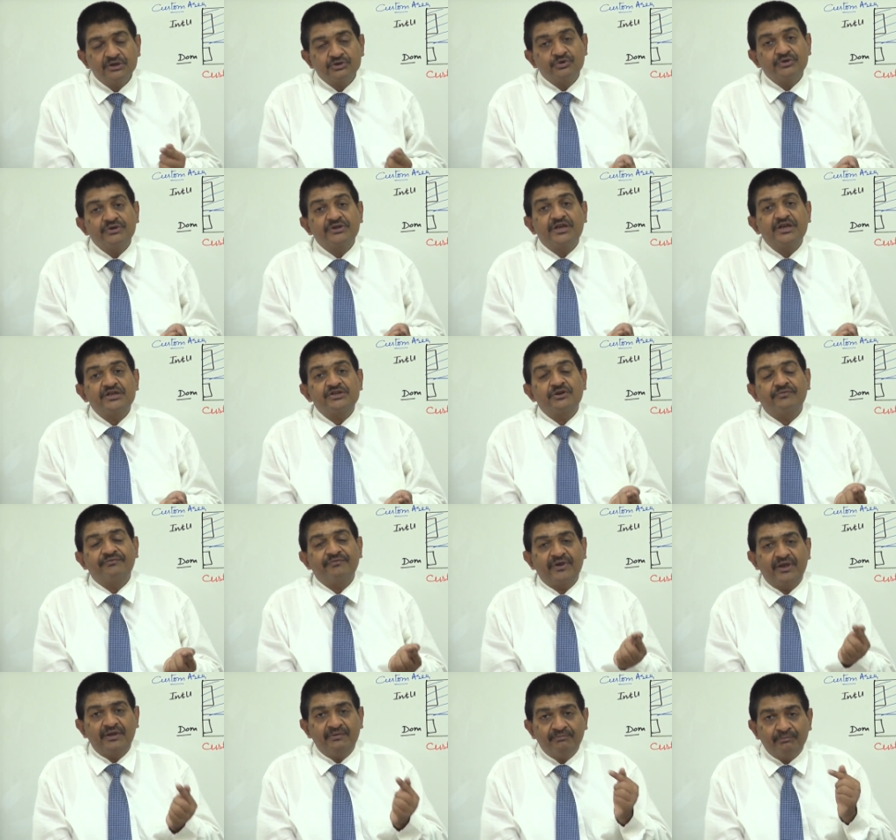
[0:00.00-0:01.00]
So in case of
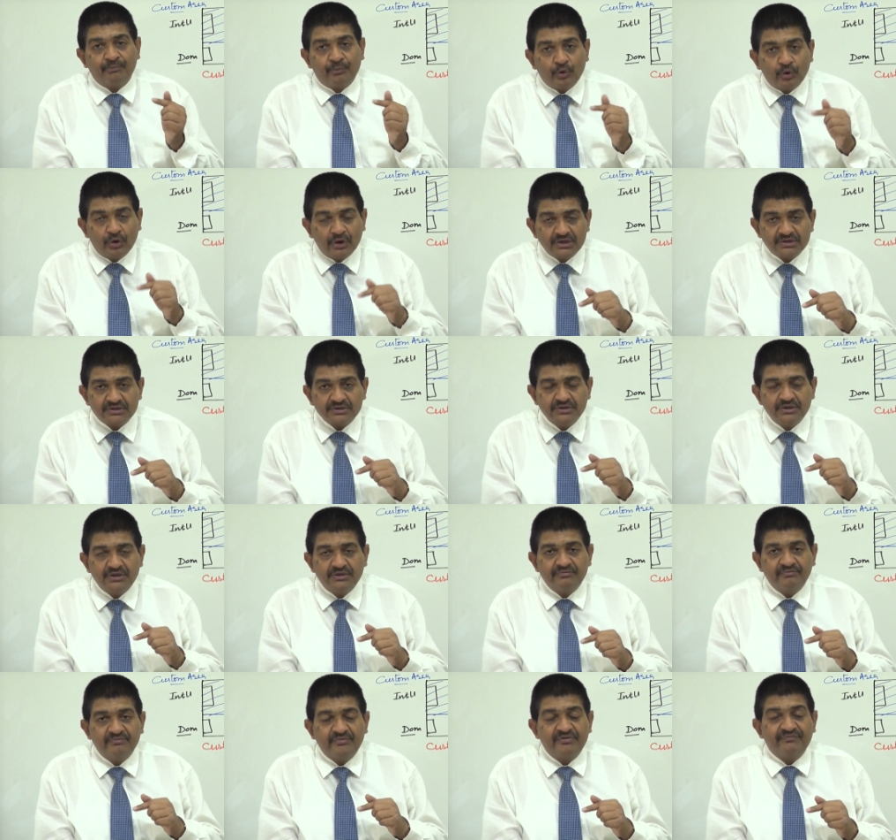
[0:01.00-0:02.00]
import,
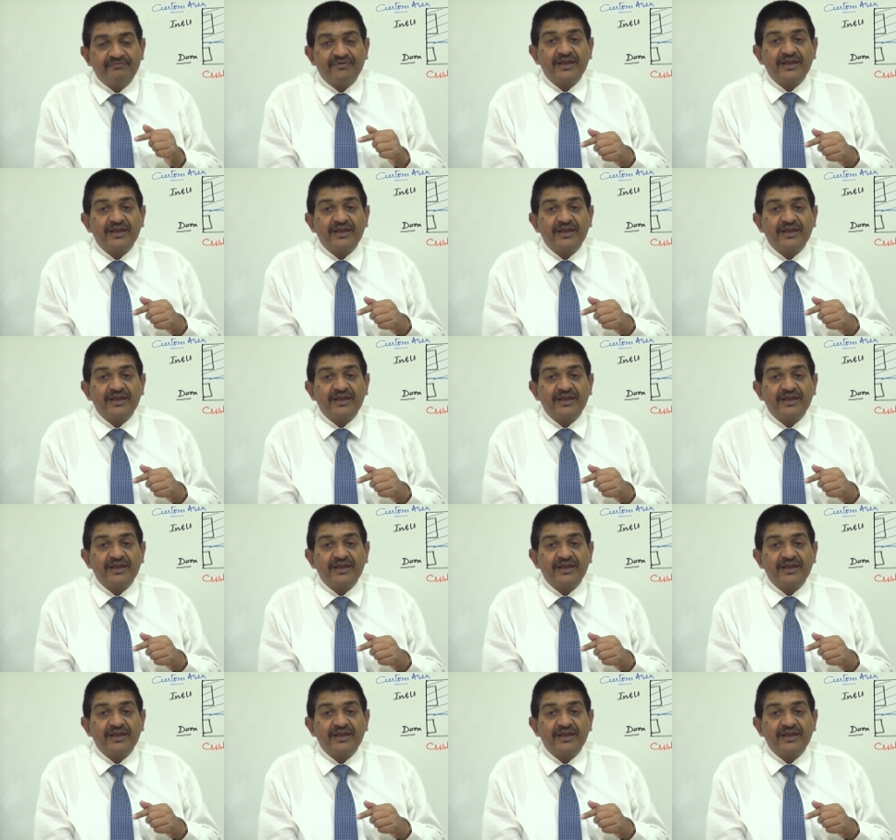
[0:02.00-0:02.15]
we